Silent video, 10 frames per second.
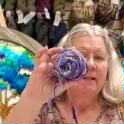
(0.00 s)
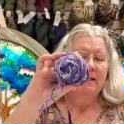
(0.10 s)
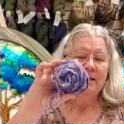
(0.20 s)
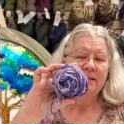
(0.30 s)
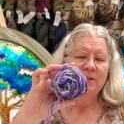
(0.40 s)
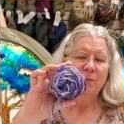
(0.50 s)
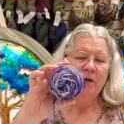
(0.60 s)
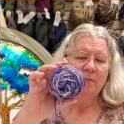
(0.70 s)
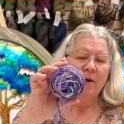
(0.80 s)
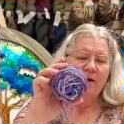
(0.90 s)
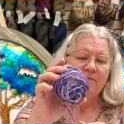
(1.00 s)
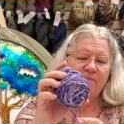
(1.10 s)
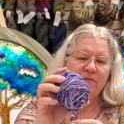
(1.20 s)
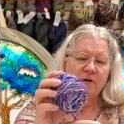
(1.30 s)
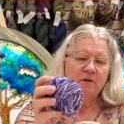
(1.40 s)
This is one of my
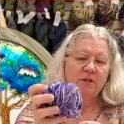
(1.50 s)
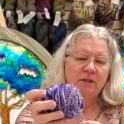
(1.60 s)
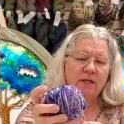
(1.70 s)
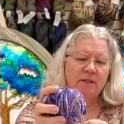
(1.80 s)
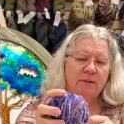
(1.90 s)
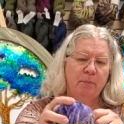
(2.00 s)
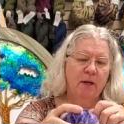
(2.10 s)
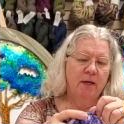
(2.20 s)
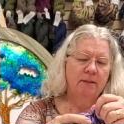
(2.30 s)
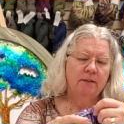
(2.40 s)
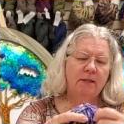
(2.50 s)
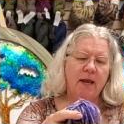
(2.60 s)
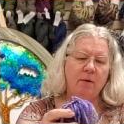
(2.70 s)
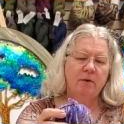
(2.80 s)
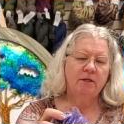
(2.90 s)
first spins,
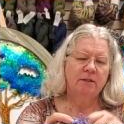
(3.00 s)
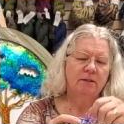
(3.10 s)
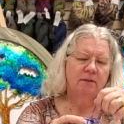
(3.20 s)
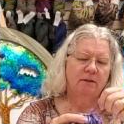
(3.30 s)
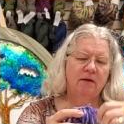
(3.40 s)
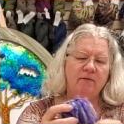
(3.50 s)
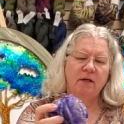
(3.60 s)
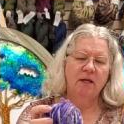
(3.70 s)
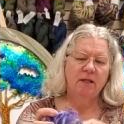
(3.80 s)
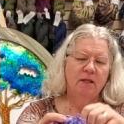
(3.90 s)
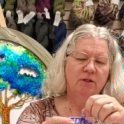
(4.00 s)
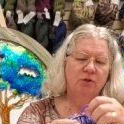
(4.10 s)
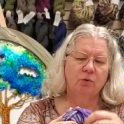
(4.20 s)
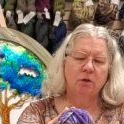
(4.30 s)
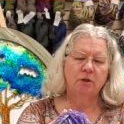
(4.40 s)
and we just leave it in the
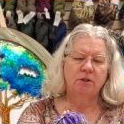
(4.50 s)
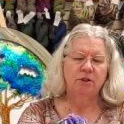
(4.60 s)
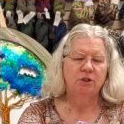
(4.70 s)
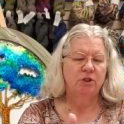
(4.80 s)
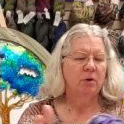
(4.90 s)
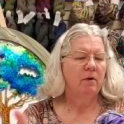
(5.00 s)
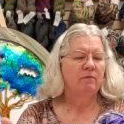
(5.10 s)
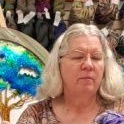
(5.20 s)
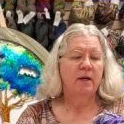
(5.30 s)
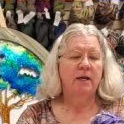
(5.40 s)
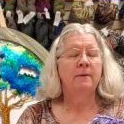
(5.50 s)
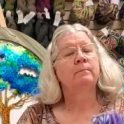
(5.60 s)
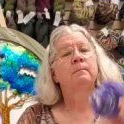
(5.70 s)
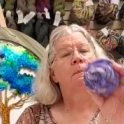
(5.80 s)
stores to show everybody.